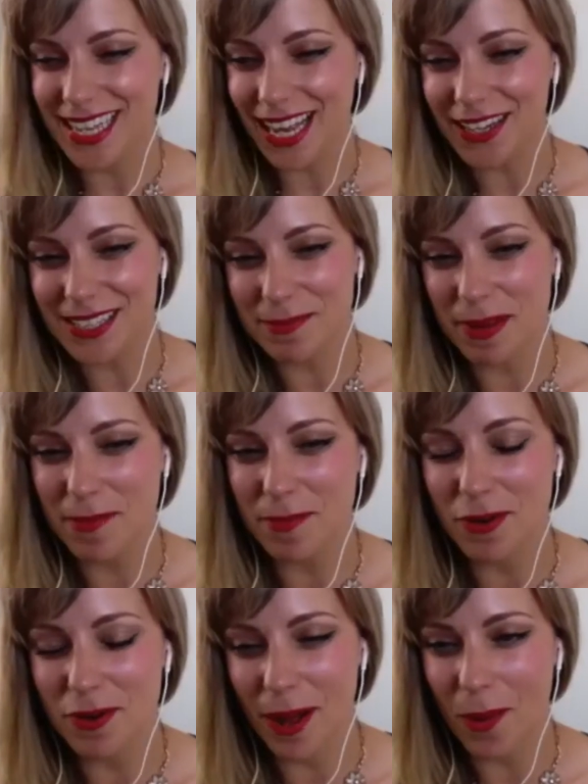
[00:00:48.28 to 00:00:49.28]
tell us a bit more
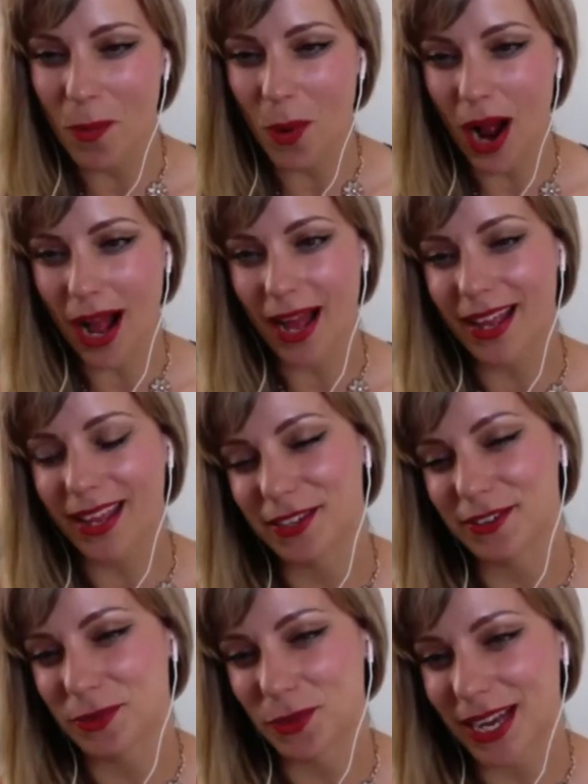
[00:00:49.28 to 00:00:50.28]
about why
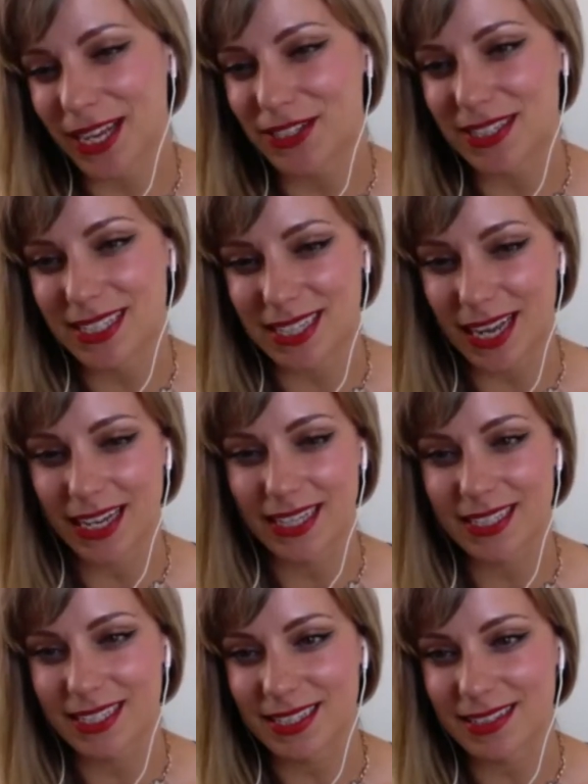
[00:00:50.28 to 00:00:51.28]
you decided
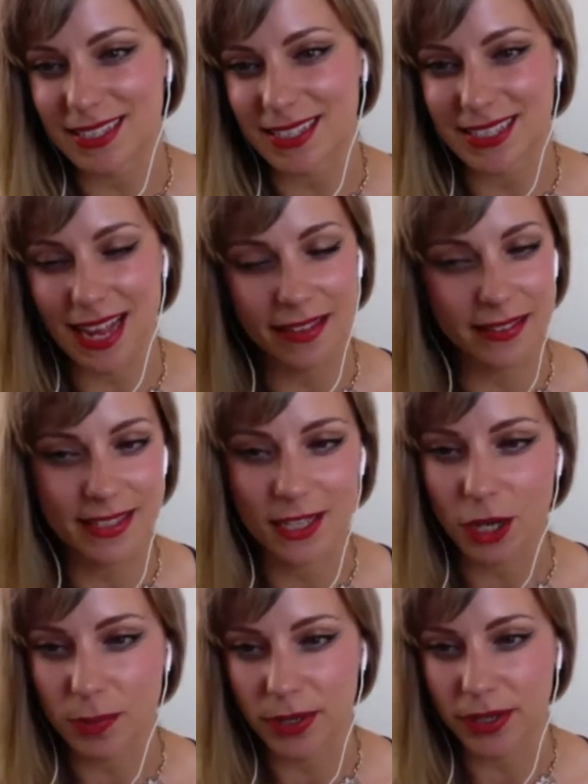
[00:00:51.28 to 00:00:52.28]
to set this
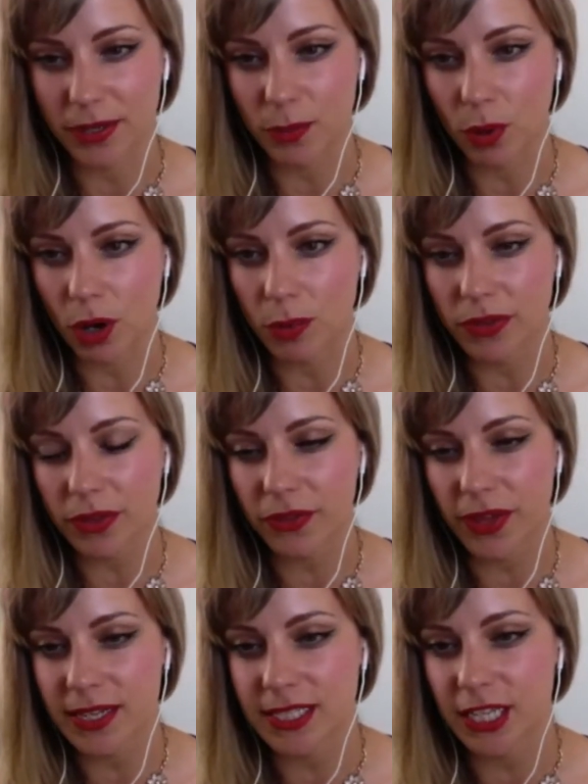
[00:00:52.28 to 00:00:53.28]
up, and what were the
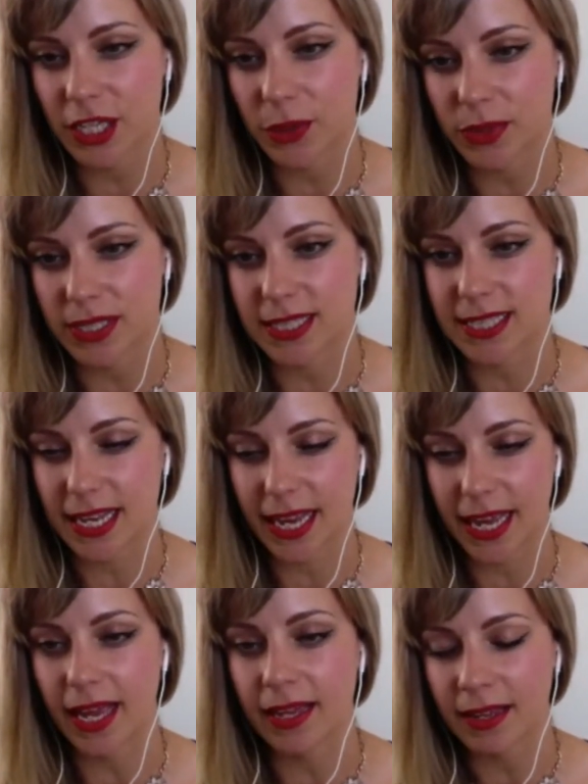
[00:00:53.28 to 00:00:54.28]
things that you were
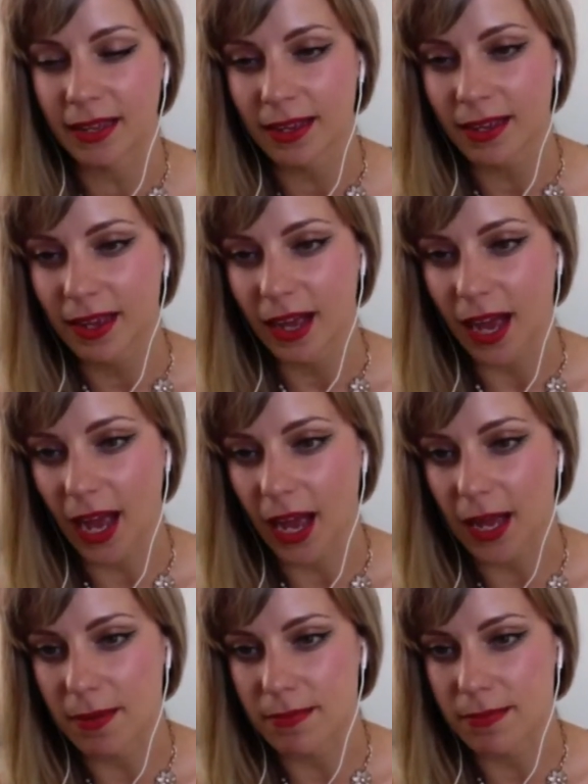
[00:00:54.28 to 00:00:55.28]
seeing,
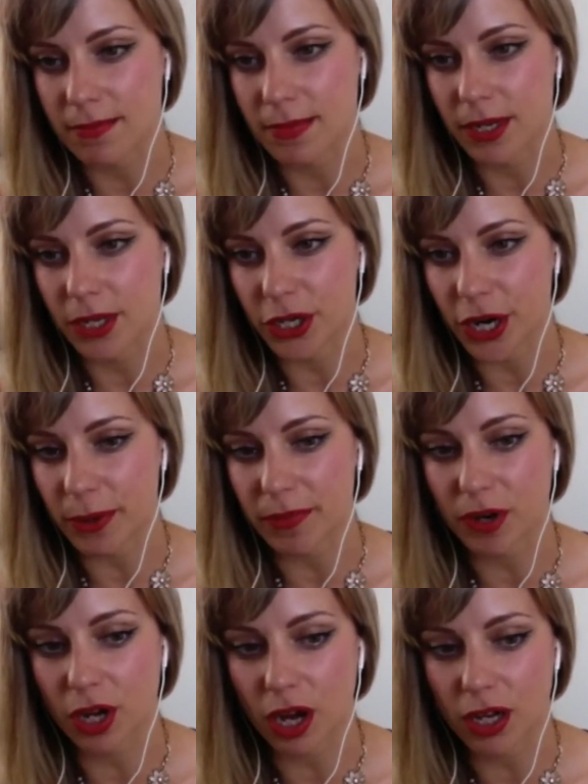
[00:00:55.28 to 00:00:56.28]
in
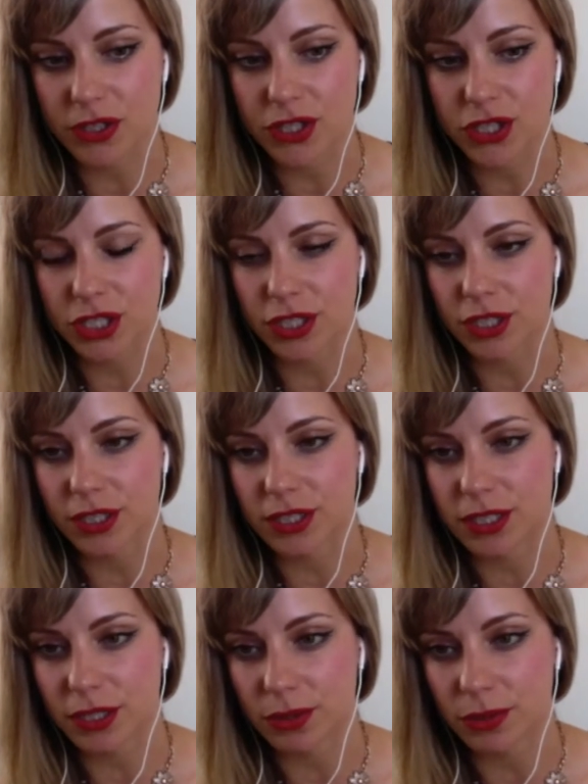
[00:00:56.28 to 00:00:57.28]
regards to
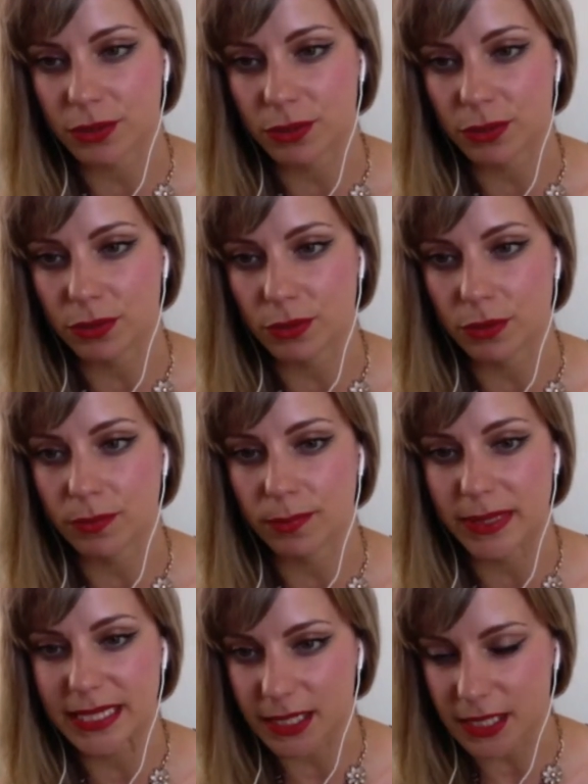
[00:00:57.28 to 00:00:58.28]

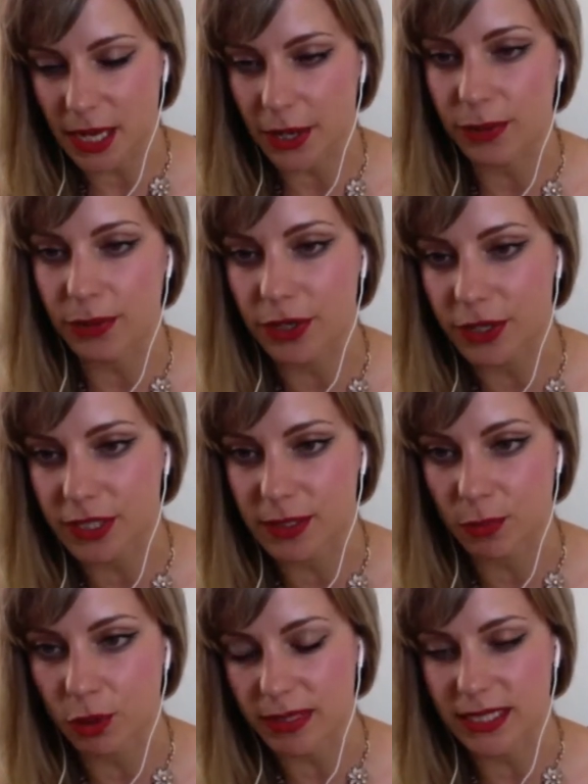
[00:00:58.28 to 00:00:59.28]
business owners,
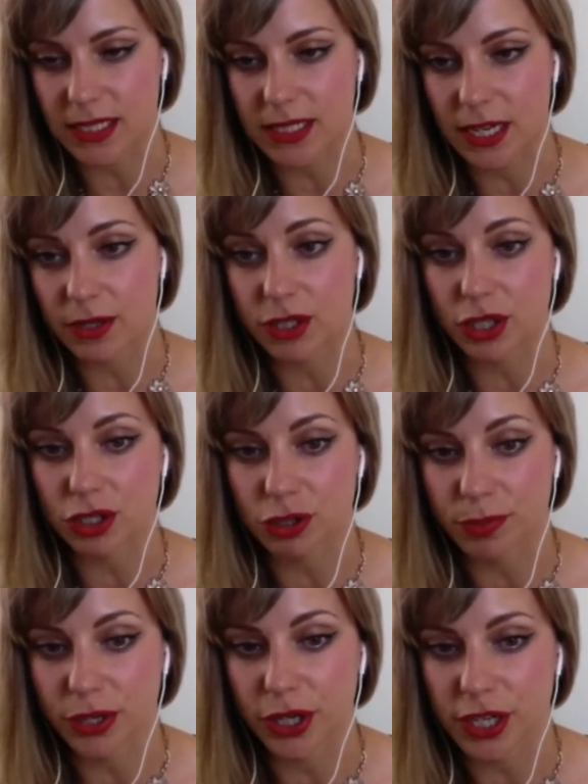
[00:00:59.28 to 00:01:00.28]
small business owners,
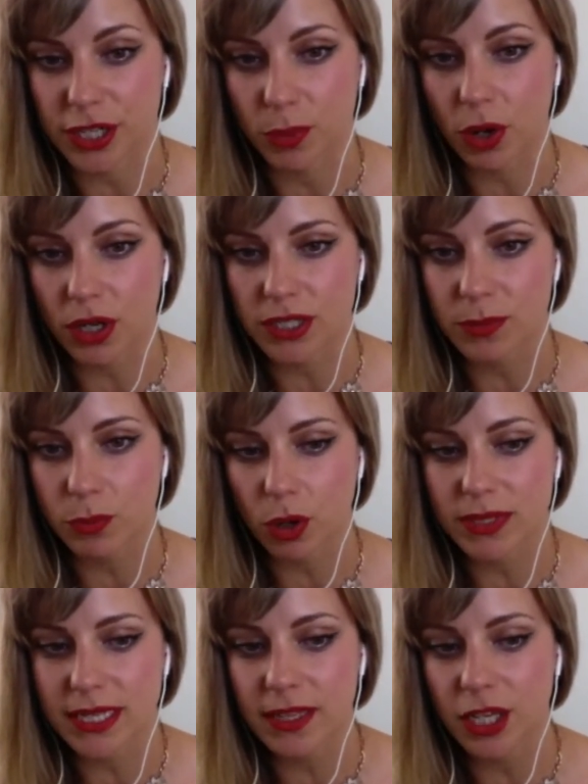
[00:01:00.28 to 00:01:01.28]
entrepreneurs. What
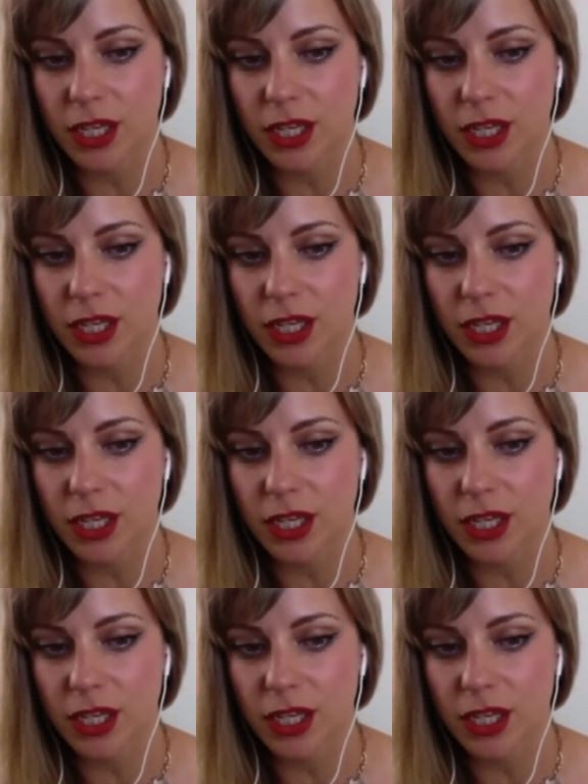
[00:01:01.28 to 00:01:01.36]
was it that